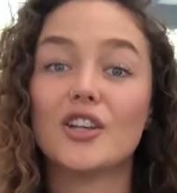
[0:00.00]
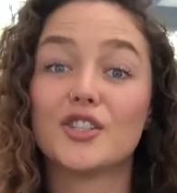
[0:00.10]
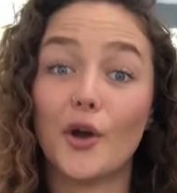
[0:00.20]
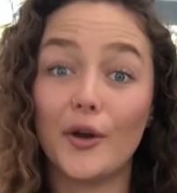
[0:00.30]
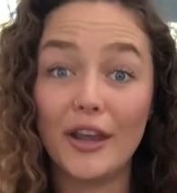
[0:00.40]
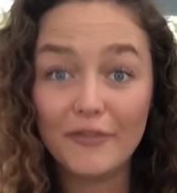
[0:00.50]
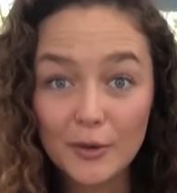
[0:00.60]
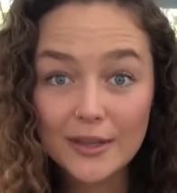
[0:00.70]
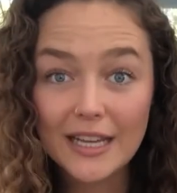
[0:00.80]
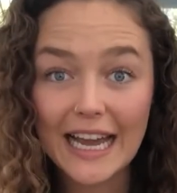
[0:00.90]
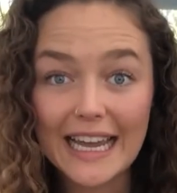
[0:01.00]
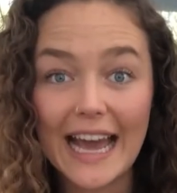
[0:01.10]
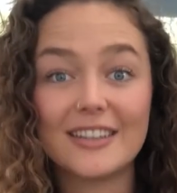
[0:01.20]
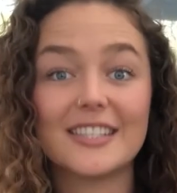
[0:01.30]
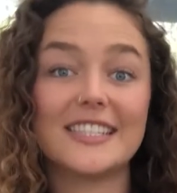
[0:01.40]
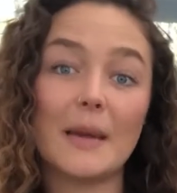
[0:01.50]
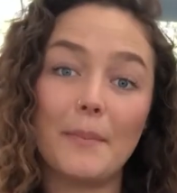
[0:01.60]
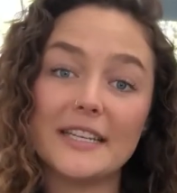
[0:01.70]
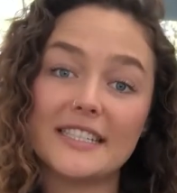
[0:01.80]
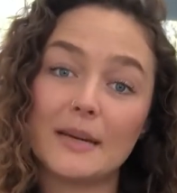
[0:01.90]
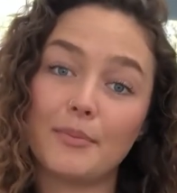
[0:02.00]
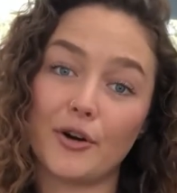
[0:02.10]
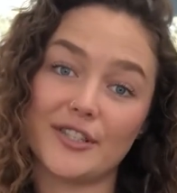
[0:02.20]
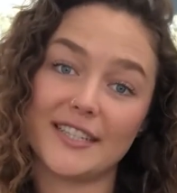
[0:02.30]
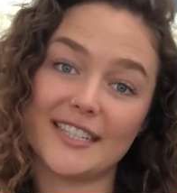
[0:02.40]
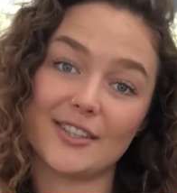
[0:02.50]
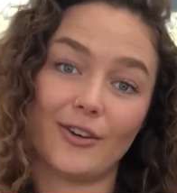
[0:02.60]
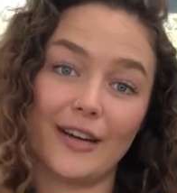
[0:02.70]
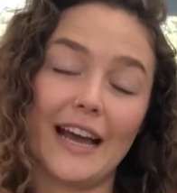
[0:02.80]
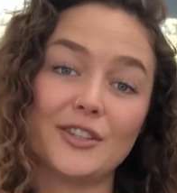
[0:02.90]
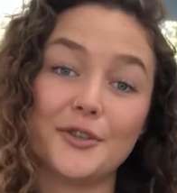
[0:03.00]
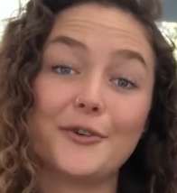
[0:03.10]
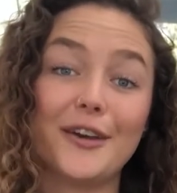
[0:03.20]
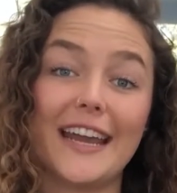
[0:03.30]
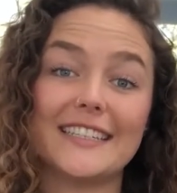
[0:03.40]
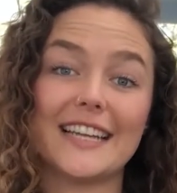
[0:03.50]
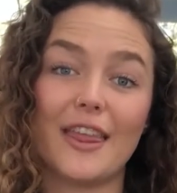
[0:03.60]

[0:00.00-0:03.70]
So if you would like our step-by-step -step process on how to create